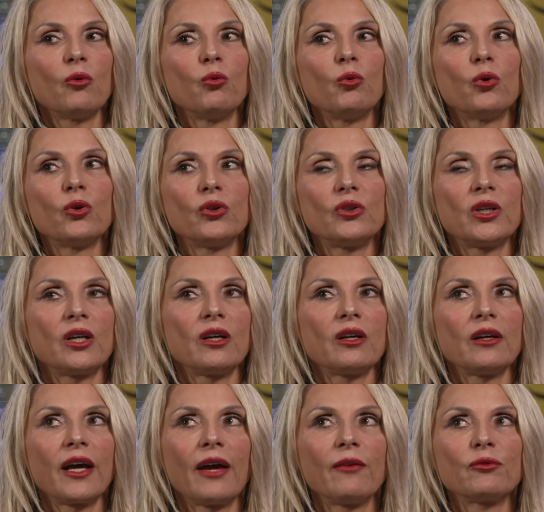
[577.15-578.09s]
would
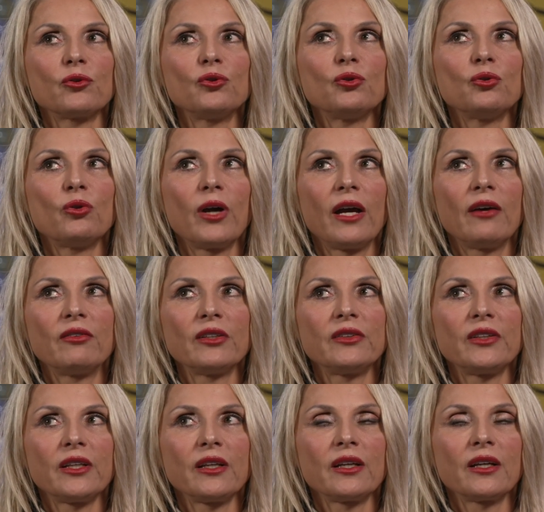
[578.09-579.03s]
uh, have to do
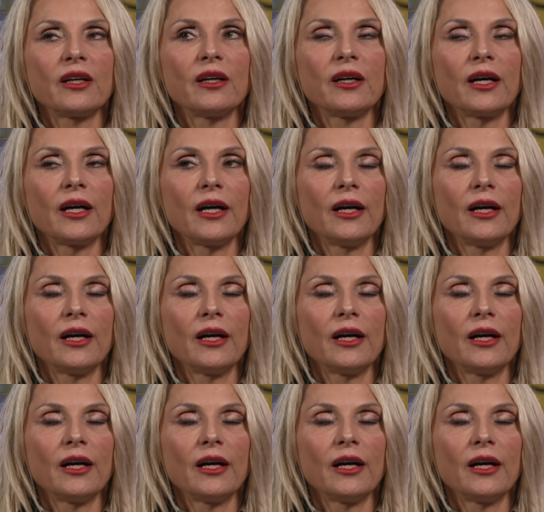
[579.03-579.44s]
everything uh,